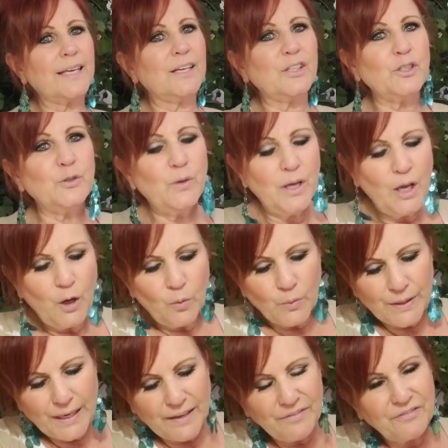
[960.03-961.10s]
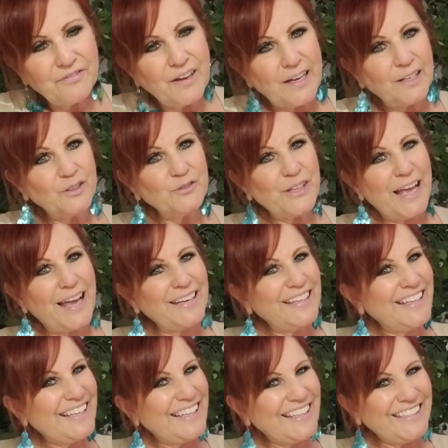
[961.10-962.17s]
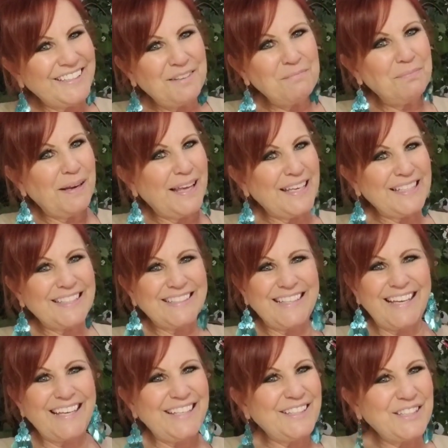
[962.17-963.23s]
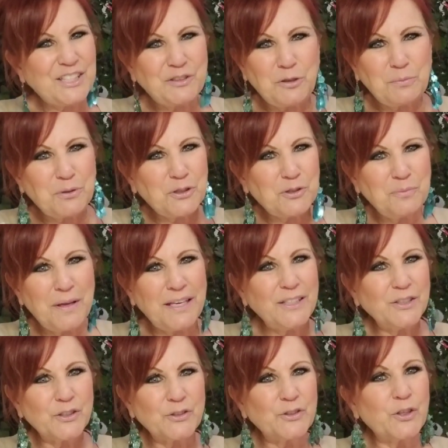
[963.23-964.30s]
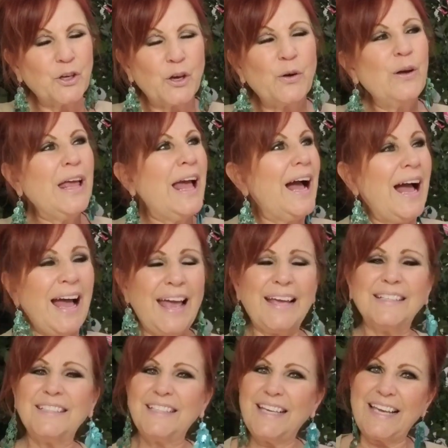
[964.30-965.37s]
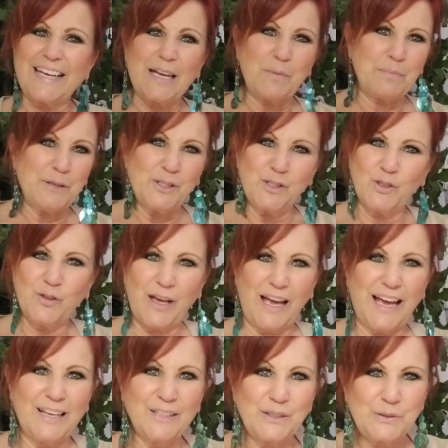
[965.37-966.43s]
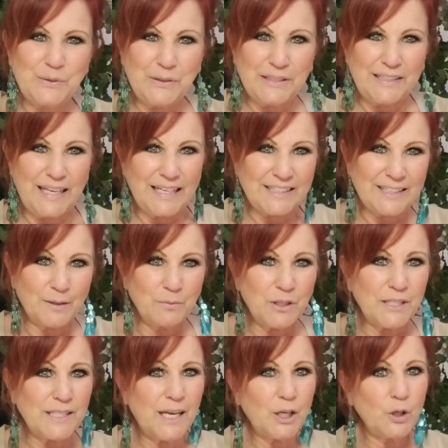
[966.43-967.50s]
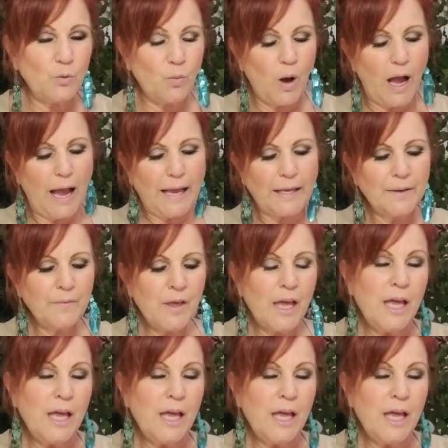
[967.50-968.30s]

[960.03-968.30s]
tell you, when I found that hidden in plain sight in the scriptures many years ago, I had to get up and do the hallelujah dance. And I'm going to tell you why.